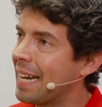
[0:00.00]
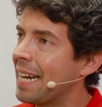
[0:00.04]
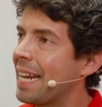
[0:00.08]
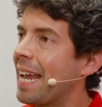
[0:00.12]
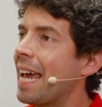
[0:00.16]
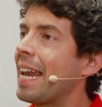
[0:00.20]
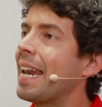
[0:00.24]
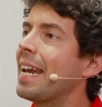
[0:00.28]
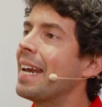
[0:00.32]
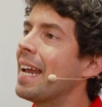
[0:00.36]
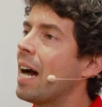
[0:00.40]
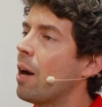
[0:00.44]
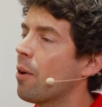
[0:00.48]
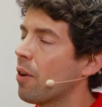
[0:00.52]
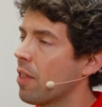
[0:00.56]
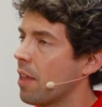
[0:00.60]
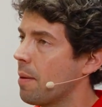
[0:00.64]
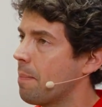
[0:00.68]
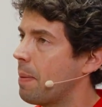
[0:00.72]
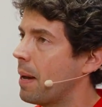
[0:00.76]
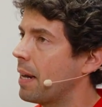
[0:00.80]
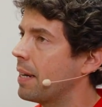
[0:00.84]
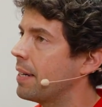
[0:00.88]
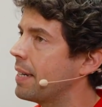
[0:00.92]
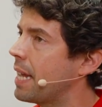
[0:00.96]
getting out of
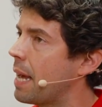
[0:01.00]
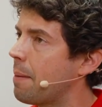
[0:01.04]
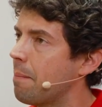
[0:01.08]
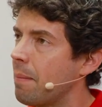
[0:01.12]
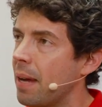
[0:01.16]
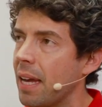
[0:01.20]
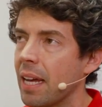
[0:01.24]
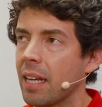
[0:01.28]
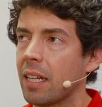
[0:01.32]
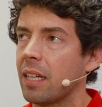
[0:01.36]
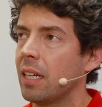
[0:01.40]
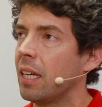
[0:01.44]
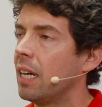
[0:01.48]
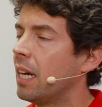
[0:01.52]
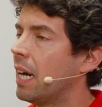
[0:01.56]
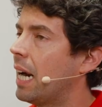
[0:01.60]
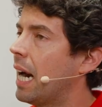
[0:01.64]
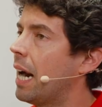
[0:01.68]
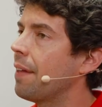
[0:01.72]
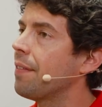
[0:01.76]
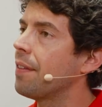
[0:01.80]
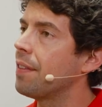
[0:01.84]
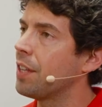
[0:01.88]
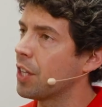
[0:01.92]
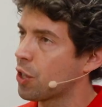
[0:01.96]
the pandemic
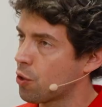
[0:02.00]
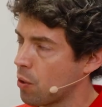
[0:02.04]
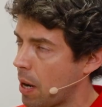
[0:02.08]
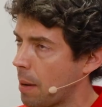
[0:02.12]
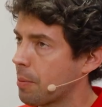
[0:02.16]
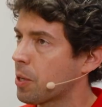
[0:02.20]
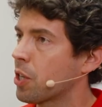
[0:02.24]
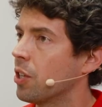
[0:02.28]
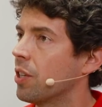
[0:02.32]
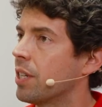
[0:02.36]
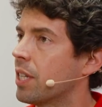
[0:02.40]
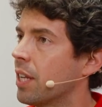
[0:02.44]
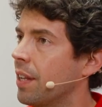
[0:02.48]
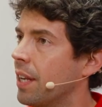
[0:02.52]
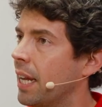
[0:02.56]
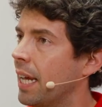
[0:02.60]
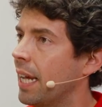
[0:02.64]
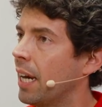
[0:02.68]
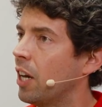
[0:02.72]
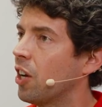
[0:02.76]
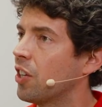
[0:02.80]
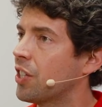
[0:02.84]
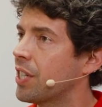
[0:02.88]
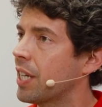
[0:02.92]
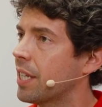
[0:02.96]
and the disruptions in
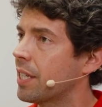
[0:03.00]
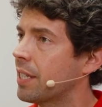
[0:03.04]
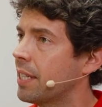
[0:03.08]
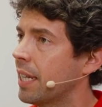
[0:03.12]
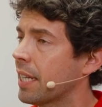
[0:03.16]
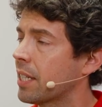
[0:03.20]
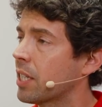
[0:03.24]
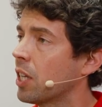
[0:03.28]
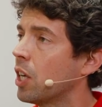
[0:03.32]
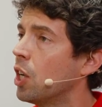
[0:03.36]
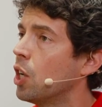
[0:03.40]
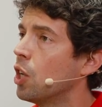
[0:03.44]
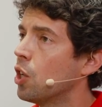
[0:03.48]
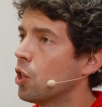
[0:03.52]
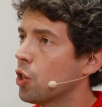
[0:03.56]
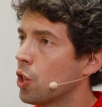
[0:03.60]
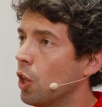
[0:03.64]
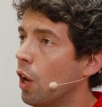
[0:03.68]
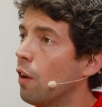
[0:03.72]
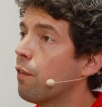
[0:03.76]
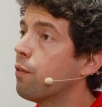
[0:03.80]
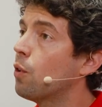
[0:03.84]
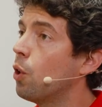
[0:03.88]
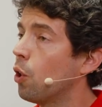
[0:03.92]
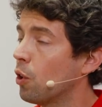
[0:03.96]
the logistics.
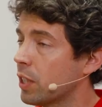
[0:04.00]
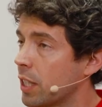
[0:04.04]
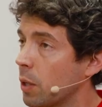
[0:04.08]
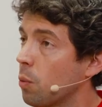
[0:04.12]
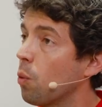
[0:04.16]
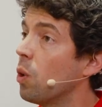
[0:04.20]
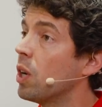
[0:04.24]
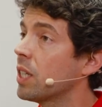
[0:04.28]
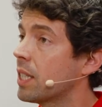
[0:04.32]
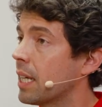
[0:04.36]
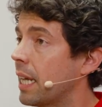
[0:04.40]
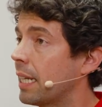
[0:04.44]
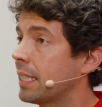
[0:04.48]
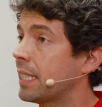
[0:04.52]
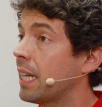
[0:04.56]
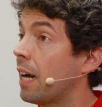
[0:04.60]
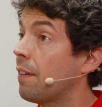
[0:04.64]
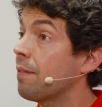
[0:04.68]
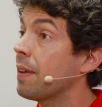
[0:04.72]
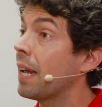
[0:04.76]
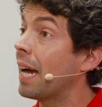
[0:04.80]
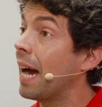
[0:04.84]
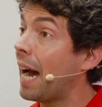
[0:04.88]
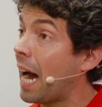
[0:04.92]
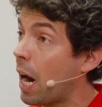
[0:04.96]
So of course it was a
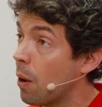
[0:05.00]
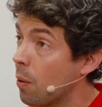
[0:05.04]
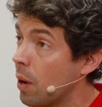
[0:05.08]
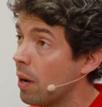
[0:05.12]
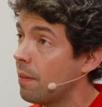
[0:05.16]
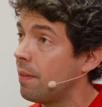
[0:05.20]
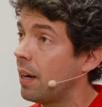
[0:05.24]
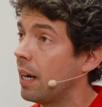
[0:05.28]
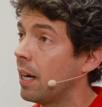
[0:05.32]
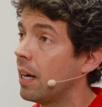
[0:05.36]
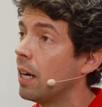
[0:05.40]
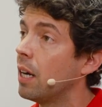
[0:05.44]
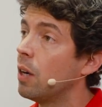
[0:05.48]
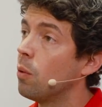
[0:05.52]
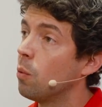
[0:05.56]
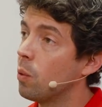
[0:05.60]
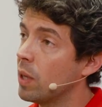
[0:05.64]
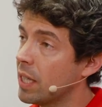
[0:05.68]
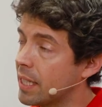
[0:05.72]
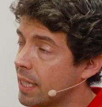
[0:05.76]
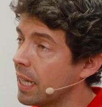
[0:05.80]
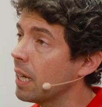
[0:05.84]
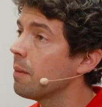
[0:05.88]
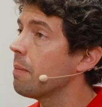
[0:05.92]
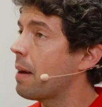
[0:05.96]
tough year. However,
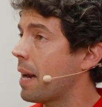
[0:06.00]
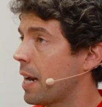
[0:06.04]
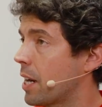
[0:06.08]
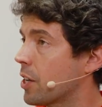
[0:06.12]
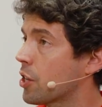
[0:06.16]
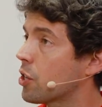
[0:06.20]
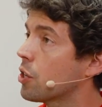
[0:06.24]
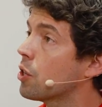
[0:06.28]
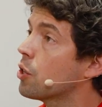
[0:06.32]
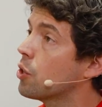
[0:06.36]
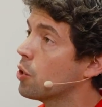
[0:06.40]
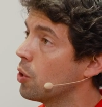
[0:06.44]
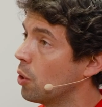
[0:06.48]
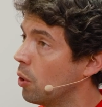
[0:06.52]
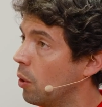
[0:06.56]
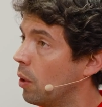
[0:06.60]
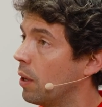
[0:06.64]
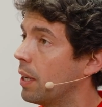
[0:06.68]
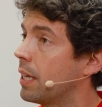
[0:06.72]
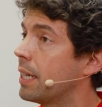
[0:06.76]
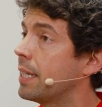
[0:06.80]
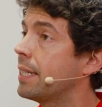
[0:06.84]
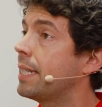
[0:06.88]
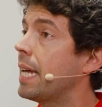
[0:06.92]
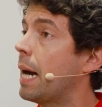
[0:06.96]
we still managed
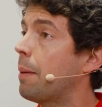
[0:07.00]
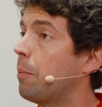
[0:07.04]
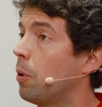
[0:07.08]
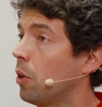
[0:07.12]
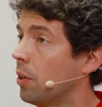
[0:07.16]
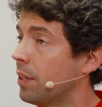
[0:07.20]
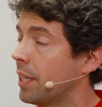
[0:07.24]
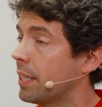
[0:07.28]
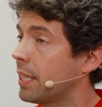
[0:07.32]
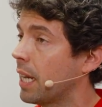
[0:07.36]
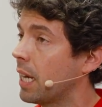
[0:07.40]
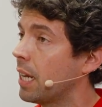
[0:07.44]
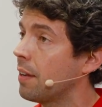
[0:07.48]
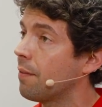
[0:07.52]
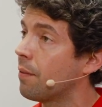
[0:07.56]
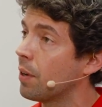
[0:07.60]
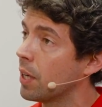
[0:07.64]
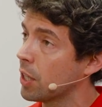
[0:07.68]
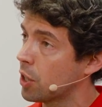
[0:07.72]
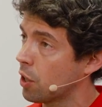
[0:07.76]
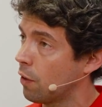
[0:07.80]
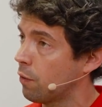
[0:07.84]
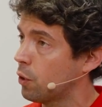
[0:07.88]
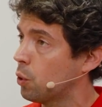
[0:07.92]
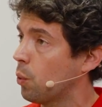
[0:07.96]
to double the
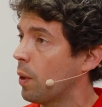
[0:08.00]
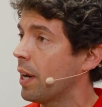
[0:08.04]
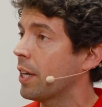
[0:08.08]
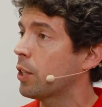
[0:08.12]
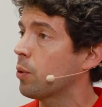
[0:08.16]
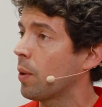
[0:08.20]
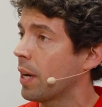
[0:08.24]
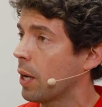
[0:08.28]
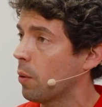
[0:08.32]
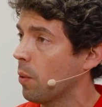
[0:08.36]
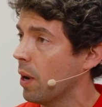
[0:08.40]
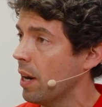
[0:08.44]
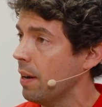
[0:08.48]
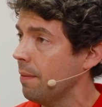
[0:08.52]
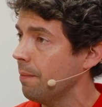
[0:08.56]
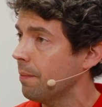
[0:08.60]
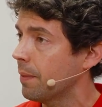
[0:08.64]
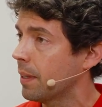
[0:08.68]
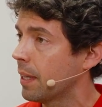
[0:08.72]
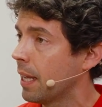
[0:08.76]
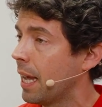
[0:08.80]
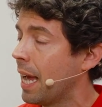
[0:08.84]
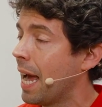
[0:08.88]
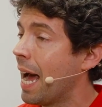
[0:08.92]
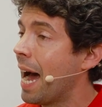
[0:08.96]
deliveries of 2021.
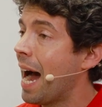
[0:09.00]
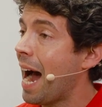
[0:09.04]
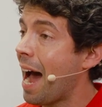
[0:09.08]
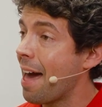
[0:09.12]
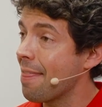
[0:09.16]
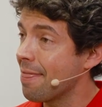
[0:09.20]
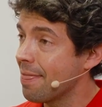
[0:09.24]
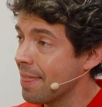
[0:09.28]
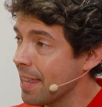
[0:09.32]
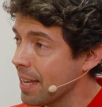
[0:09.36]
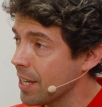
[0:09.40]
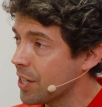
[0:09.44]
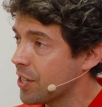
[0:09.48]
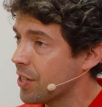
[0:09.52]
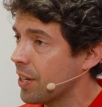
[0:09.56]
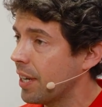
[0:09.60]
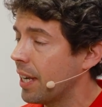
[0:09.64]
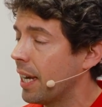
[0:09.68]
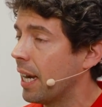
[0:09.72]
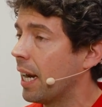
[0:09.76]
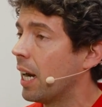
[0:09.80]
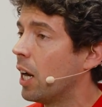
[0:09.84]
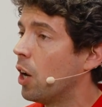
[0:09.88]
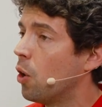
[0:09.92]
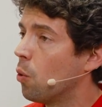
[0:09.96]
And this
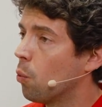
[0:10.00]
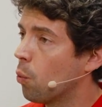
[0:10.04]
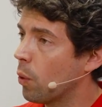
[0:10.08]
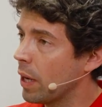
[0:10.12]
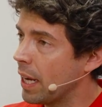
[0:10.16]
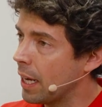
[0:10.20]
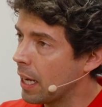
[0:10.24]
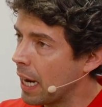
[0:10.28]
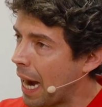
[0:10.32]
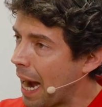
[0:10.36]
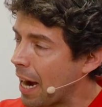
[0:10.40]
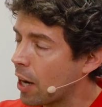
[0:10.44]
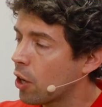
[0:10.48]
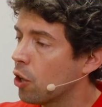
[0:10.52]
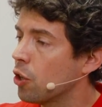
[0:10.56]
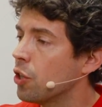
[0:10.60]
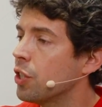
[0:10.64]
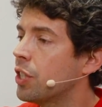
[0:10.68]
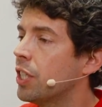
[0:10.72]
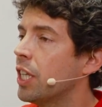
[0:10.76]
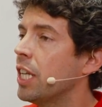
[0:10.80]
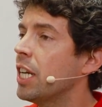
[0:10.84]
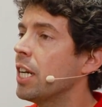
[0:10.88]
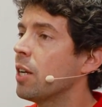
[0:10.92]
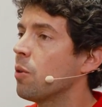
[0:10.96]
year we are
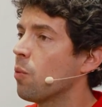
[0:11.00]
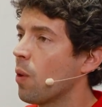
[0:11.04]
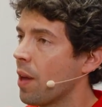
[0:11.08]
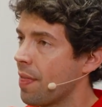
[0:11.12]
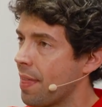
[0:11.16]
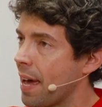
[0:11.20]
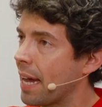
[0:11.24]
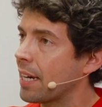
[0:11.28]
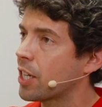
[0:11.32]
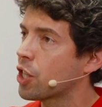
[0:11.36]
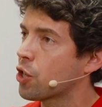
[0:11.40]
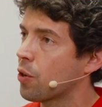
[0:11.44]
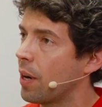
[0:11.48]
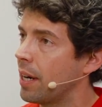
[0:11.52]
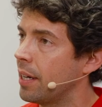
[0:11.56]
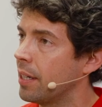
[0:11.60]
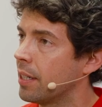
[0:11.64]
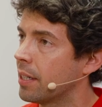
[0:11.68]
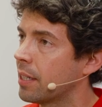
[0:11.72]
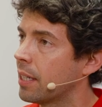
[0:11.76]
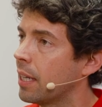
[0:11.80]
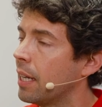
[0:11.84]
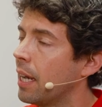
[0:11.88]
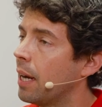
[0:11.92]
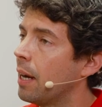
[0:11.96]
continuing with that
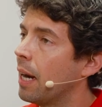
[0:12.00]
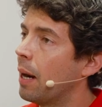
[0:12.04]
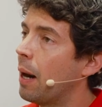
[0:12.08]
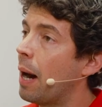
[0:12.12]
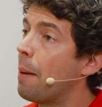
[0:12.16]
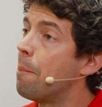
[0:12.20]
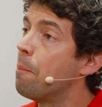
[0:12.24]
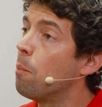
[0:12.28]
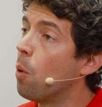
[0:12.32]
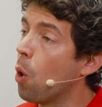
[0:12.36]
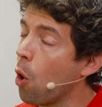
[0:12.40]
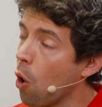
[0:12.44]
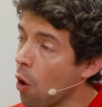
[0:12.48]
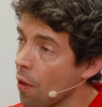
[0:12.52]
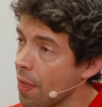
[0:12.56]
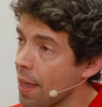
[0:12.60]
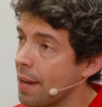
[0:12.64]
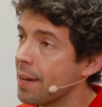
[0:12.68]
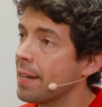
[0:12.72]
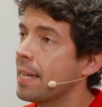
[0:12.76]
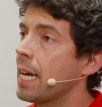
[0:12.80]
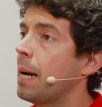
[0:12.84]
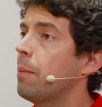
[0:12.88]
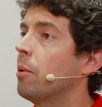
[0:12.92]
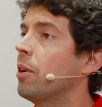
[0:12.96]
trend, more
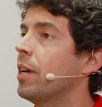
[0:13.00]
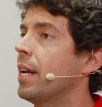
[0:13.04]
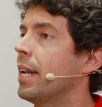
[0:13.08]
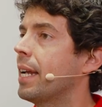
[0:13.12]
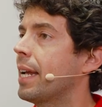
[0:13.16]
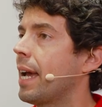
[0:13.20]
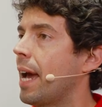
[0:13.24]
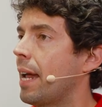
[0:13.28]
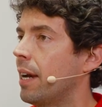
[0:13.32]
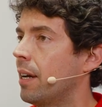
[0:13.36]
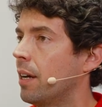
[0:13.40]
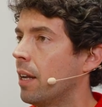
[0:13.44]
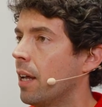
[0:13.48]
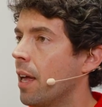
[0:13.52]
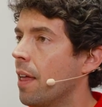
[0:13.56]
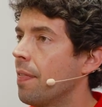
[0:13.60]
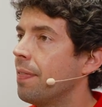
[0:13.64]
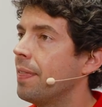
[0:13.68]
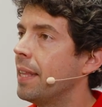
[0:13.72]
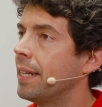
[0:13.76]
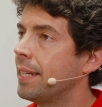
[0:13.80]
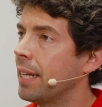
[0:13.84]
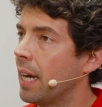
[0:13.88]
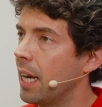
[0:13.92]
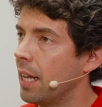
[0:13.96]
than doubling again
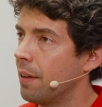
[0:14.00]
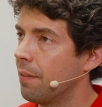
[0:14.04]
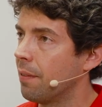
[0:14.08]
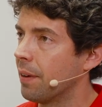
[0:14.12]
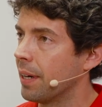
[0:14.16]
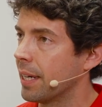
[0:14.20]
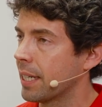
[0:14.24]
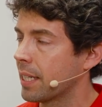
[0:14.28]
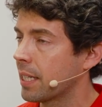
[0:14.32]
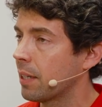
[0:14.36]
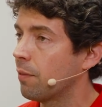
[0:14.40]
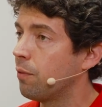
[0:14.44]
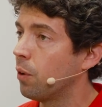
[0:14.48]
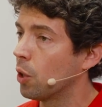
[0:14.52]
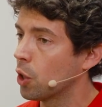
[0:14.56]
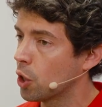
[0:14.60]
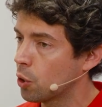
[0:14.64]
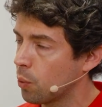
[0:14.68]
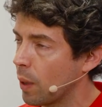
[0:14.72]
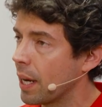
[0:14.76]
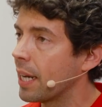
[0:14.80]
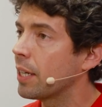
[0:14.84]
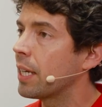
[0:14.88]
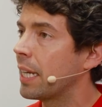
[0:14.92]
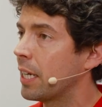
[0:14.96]
the deliveries
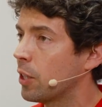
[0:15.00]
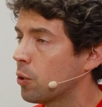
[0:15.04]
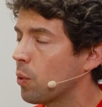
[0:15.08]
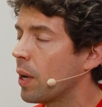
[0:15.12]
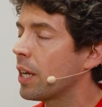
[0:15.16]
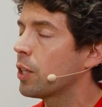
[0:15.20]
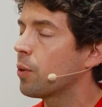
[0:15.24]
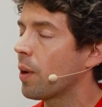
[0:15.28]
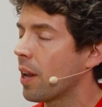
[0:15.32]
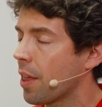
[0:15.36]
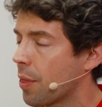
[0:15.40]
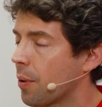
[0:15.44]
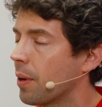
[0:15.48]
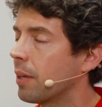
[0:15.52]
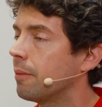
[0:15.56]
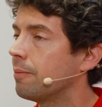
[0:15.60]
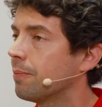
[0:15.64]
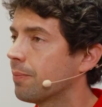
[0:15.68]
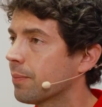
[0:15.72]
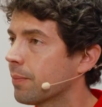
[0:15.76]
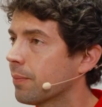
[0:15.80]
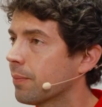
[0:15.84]
in 2023.